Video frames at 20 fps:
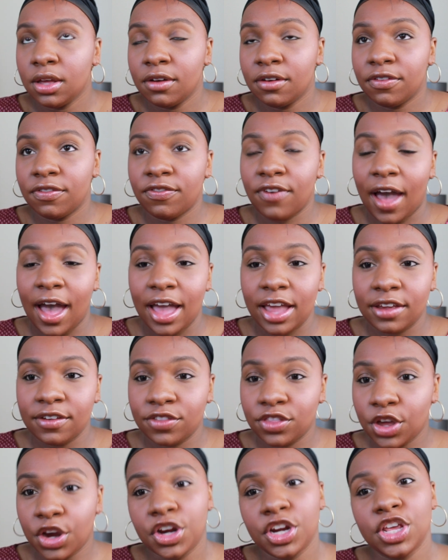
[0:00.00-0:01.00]

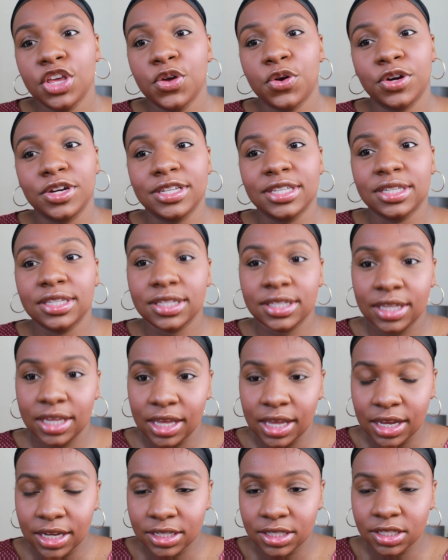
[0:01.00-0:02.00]
5:30 or
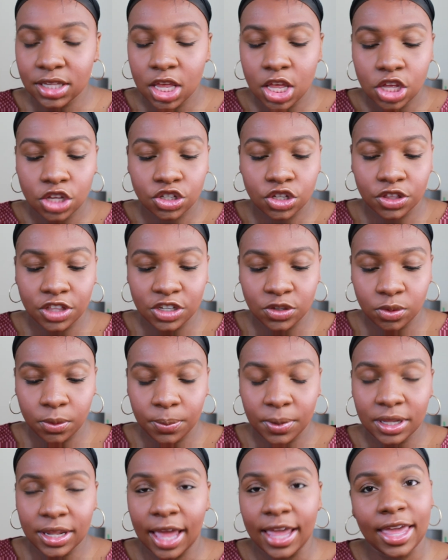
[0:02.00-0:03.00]
6. So this will
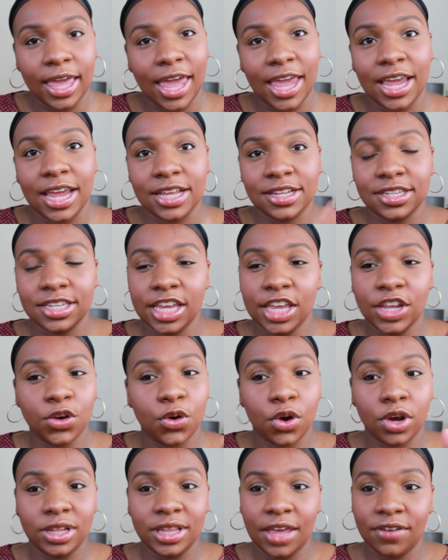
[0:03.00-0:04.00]
be like a 10
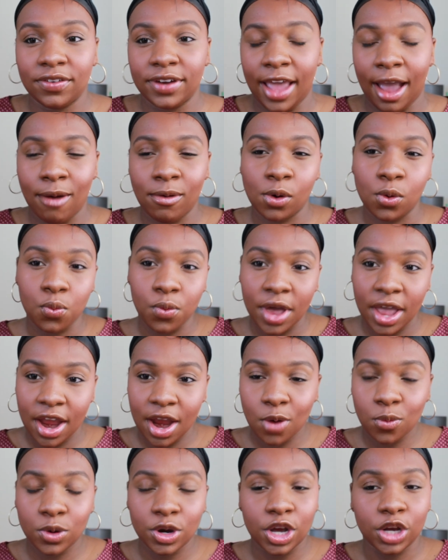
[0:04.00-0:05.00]
or 11 hour
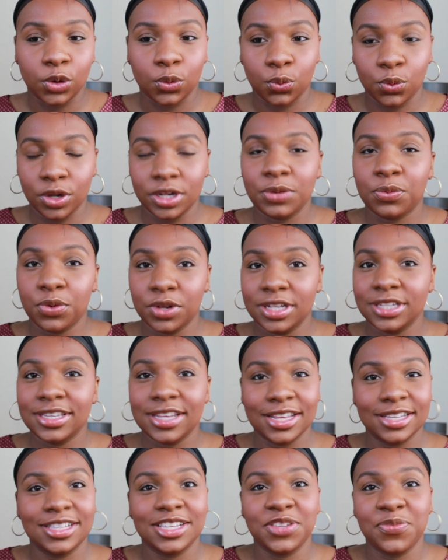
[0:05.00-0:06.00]
wear. We're going to really, really
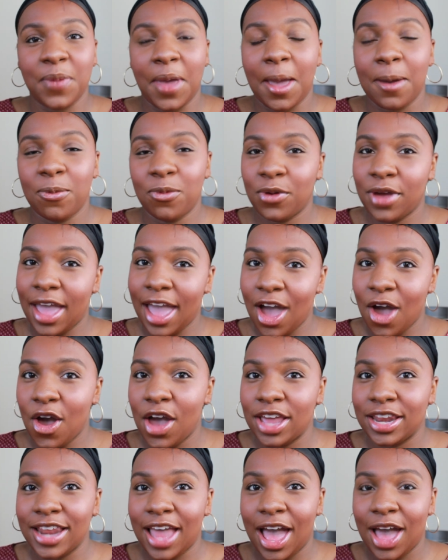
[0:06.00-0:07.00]
test this bad boy out,
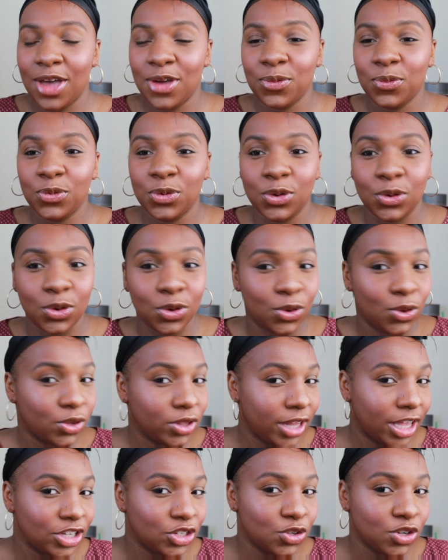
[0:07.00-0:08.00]
and I will
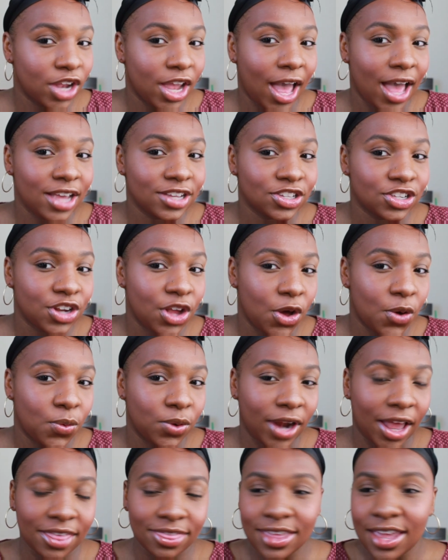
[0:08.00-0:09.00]
let you guys know
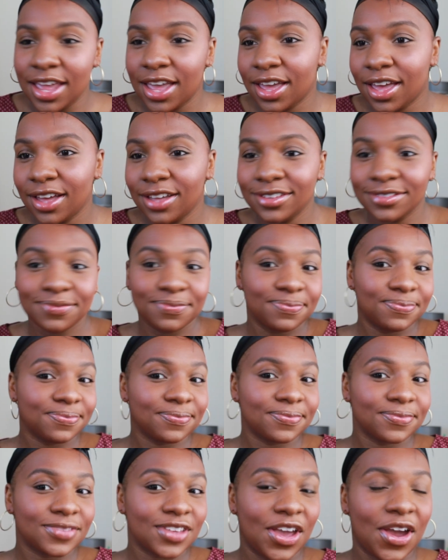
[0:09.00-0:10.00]
what I think.
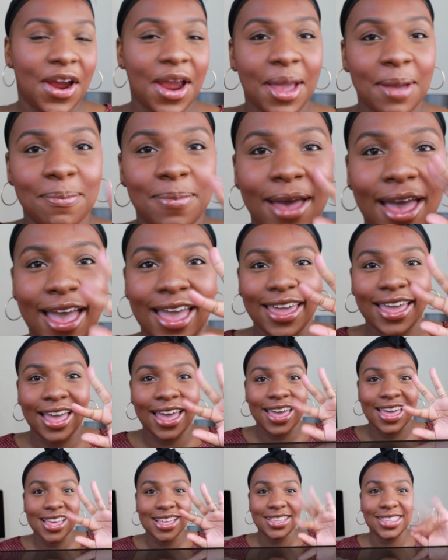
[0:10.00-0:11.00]
Alright, bye
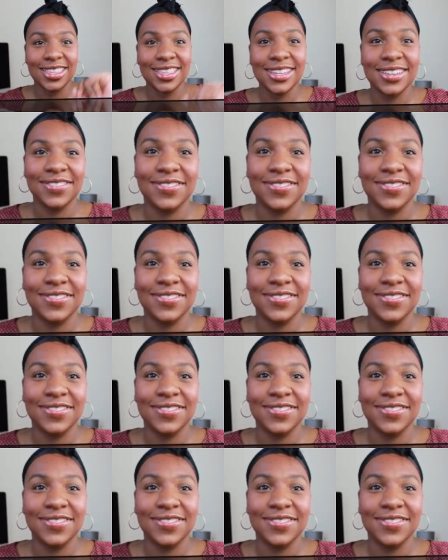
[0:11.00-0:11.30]
guys.